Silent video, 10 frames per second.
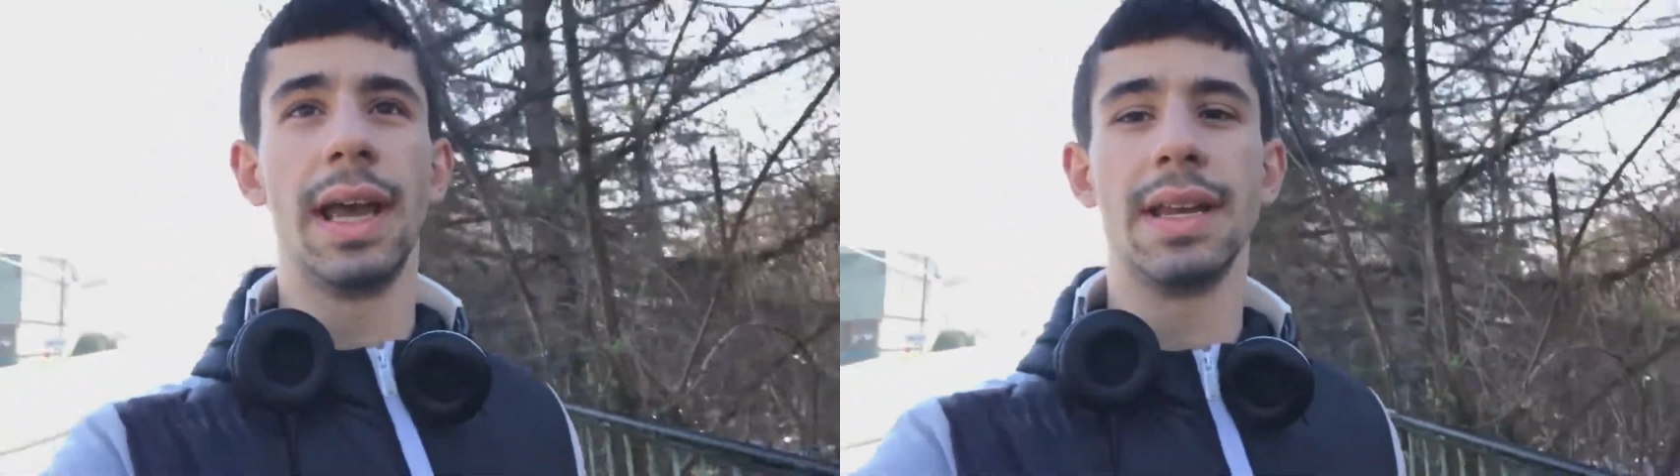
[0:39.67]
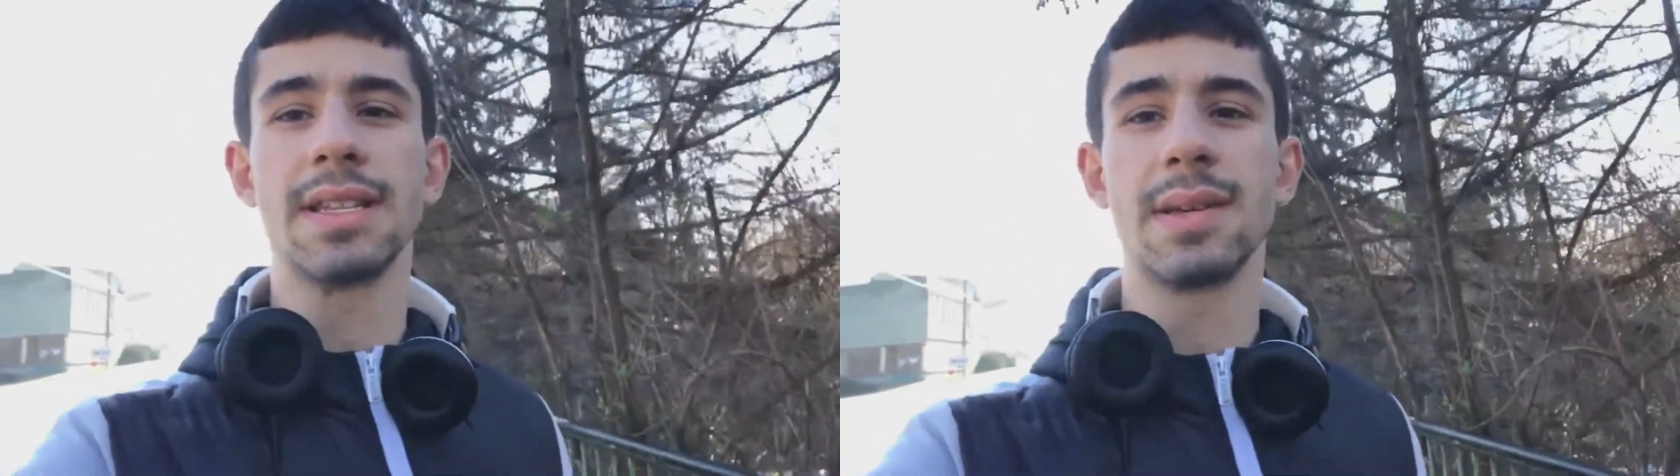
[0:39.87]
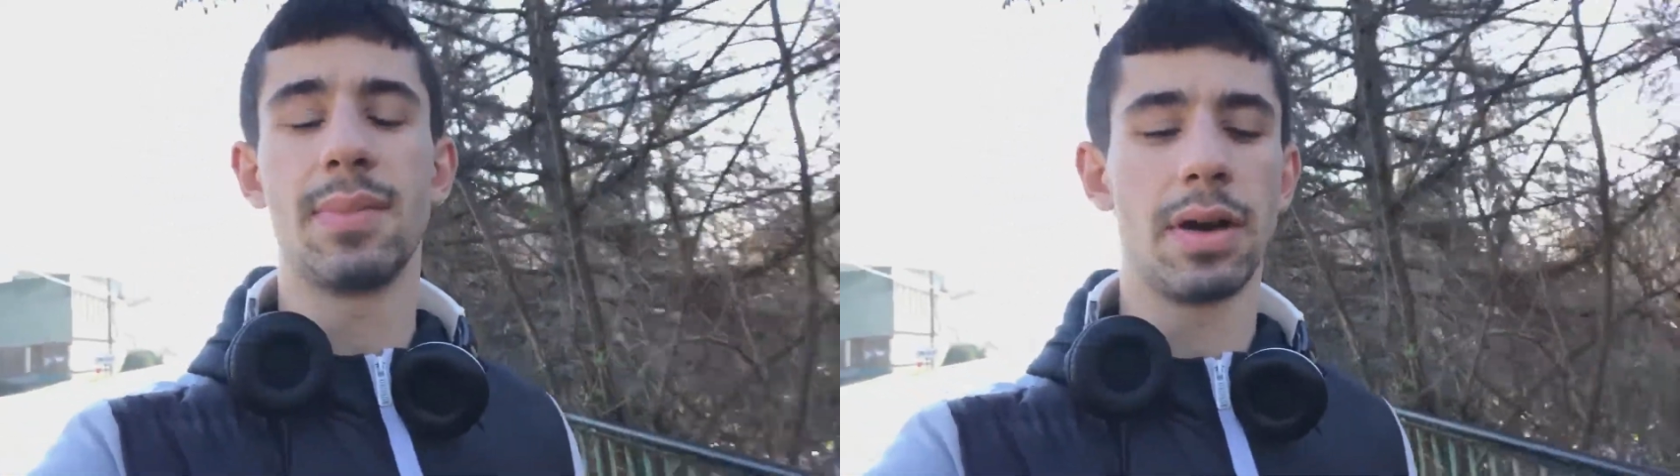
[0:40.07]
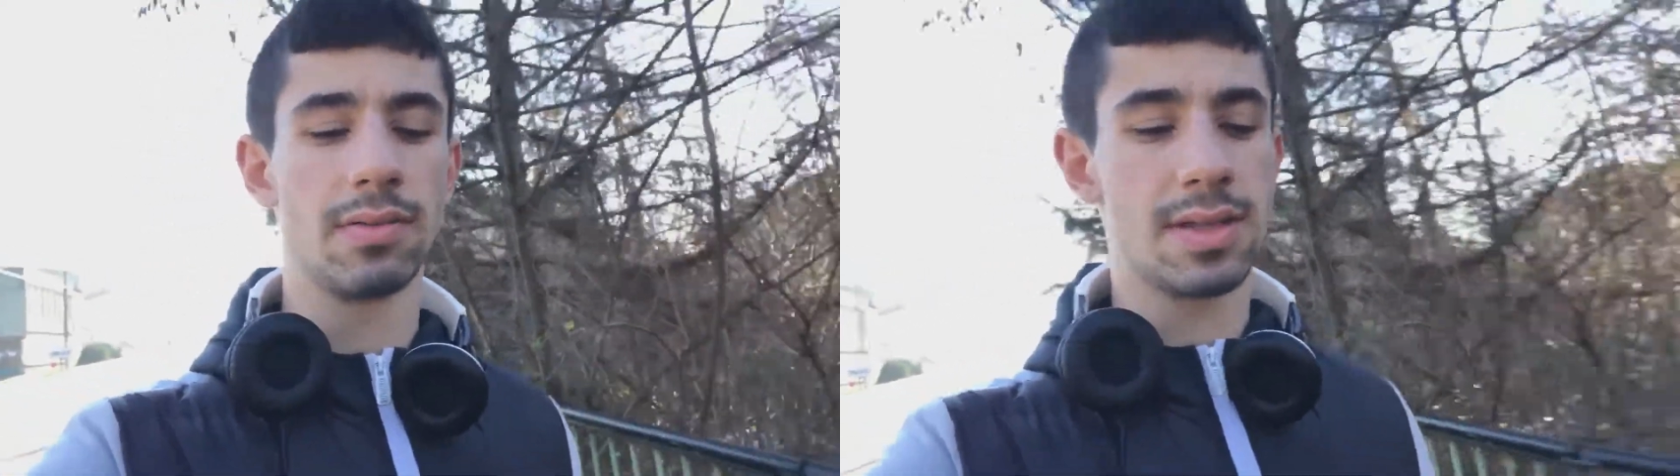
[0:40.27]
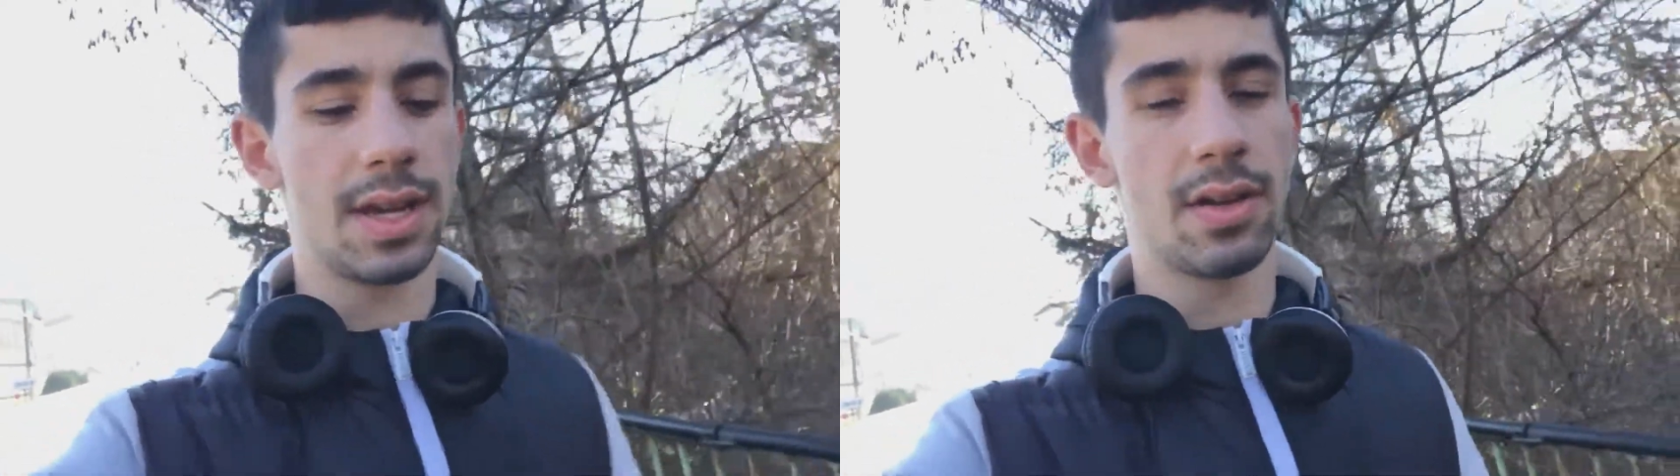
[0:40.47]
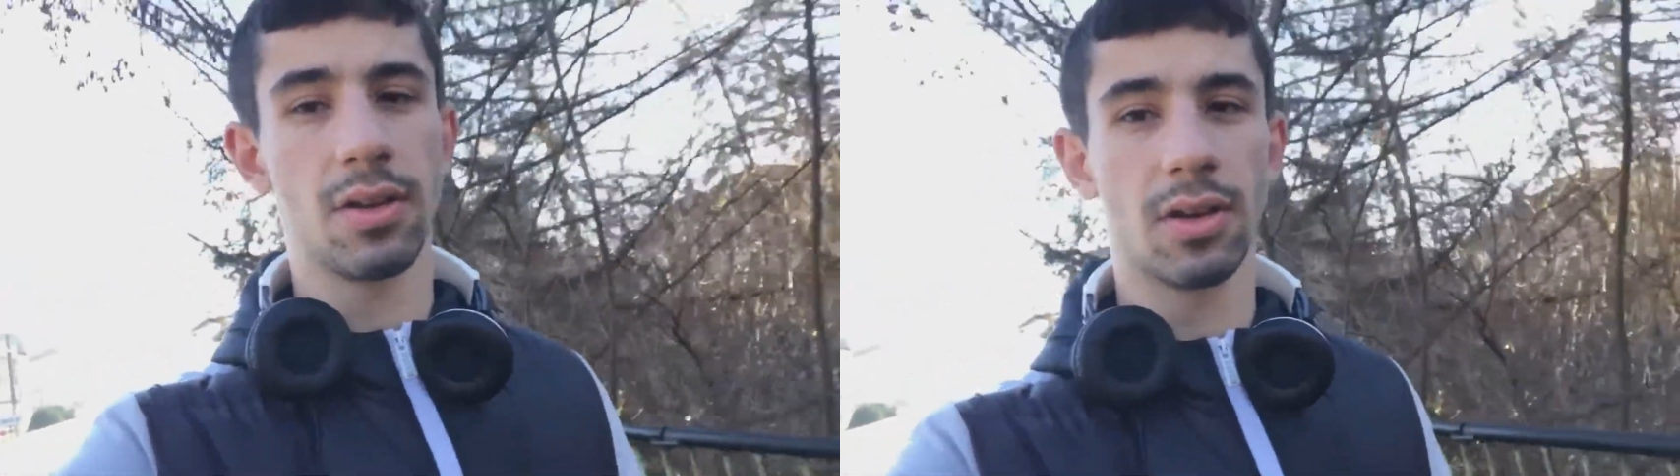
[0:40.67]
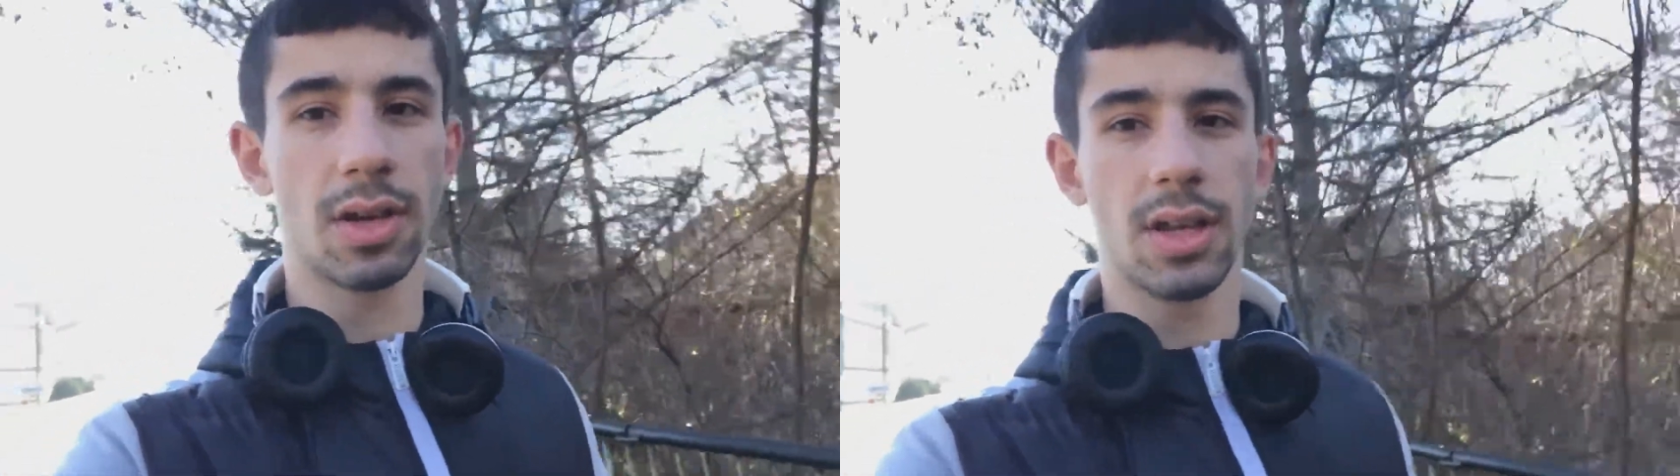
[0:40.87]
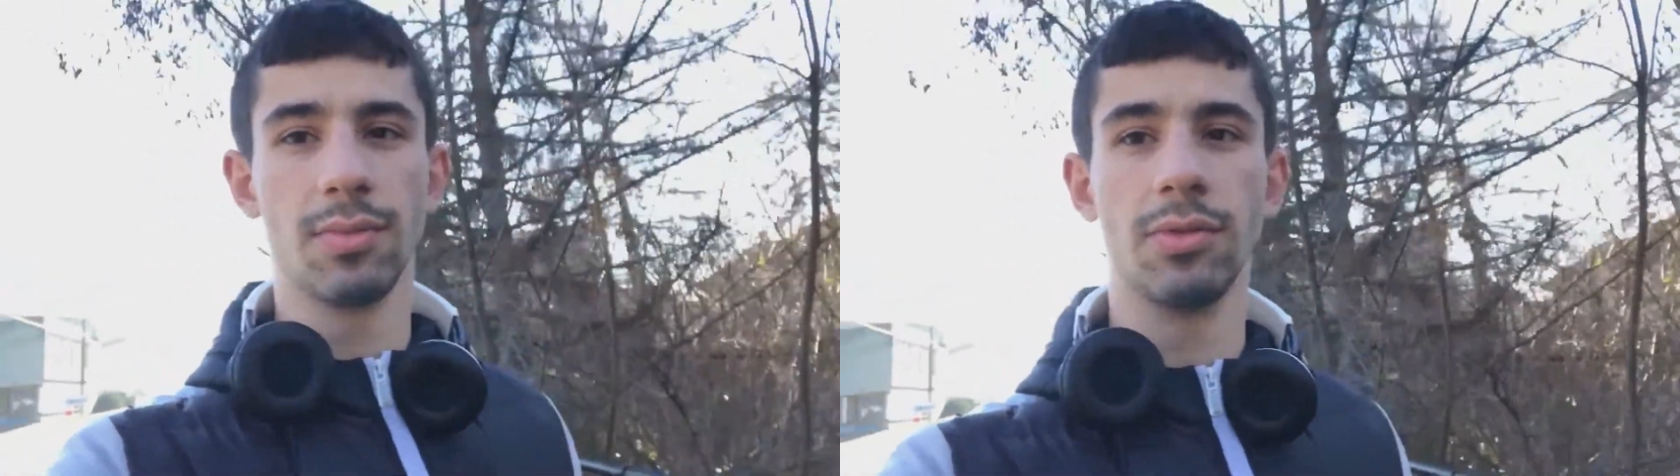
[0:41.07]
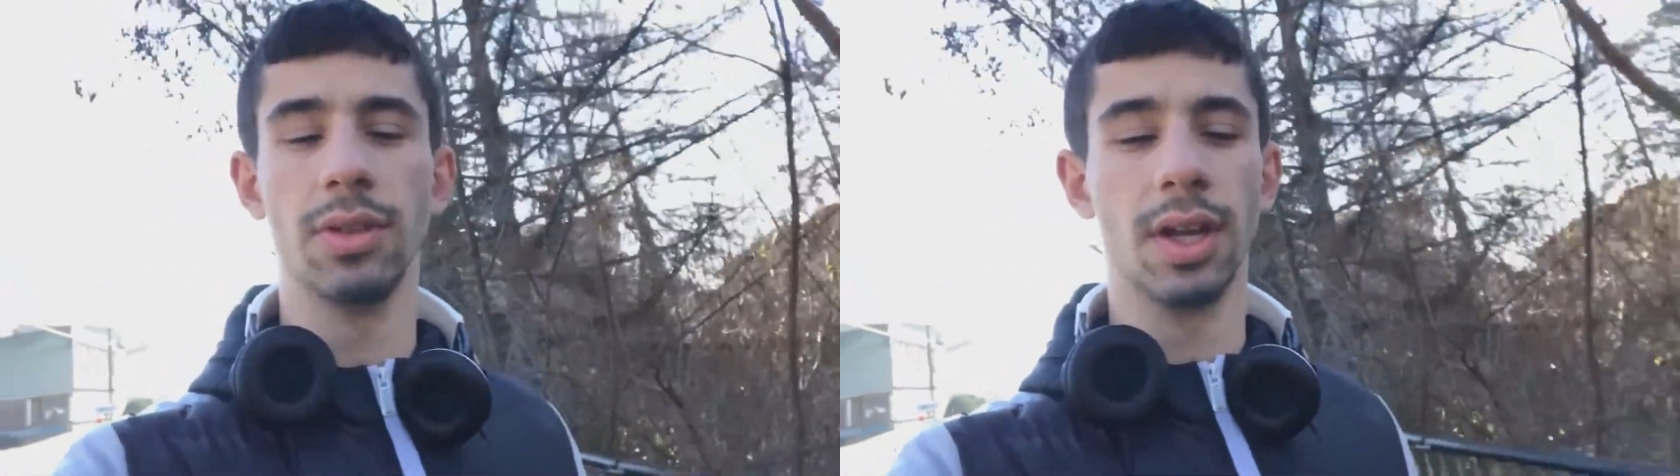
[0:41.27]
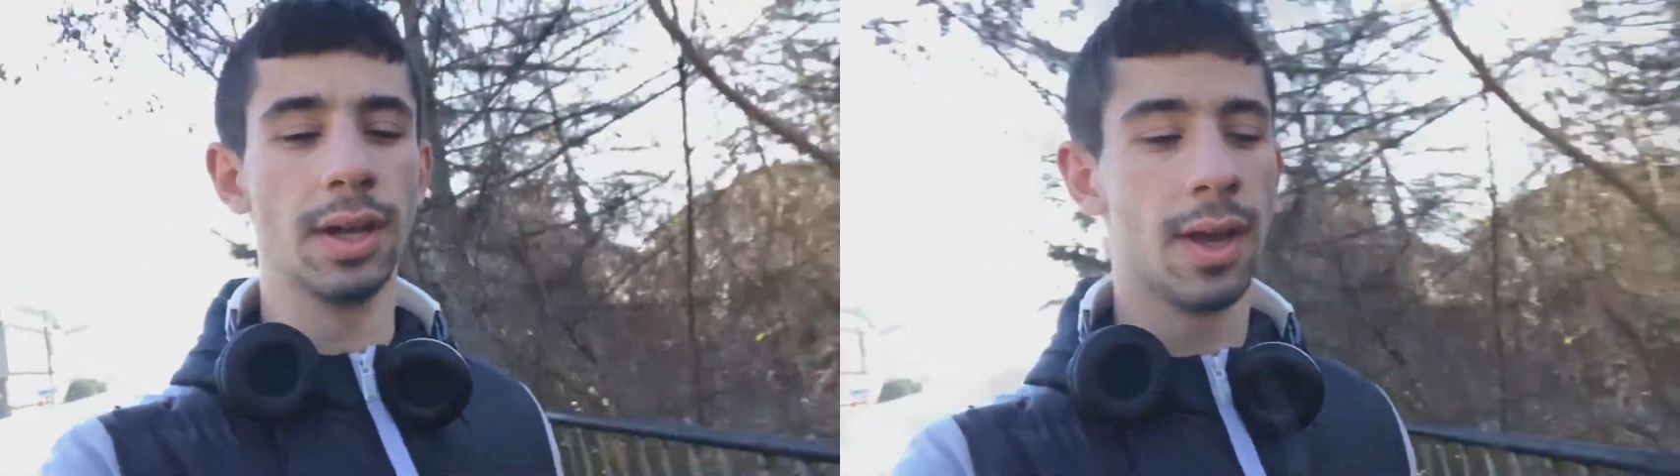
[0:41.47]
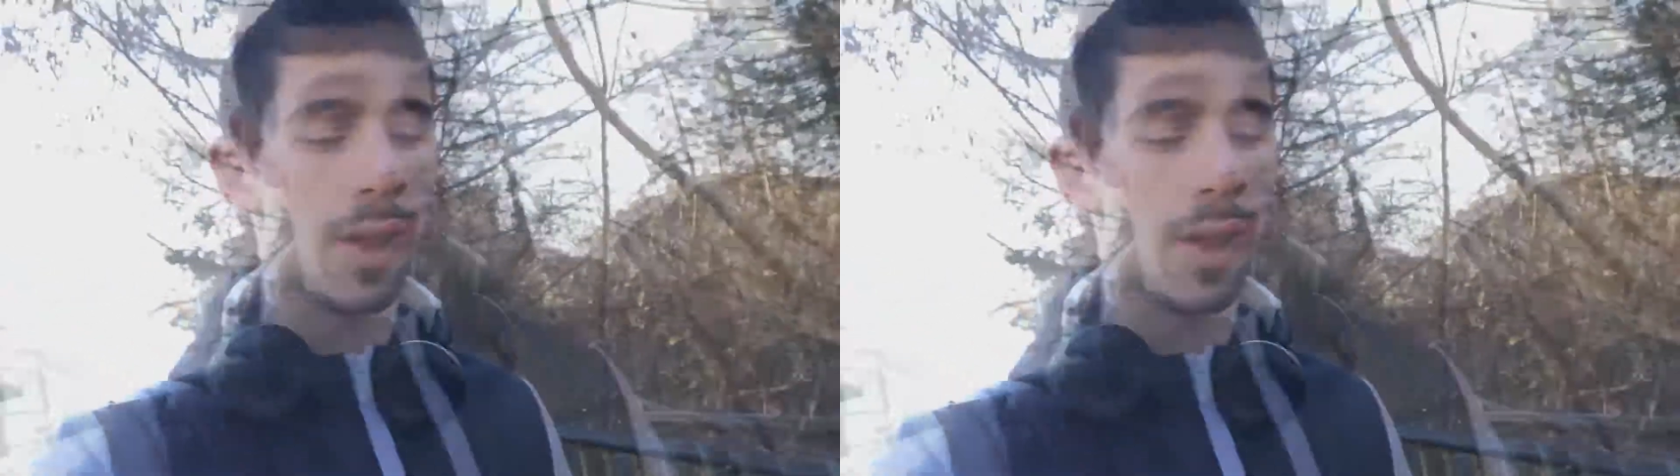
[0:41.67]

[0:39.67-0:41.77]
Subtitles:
and it's about 10 o'clock in the morning.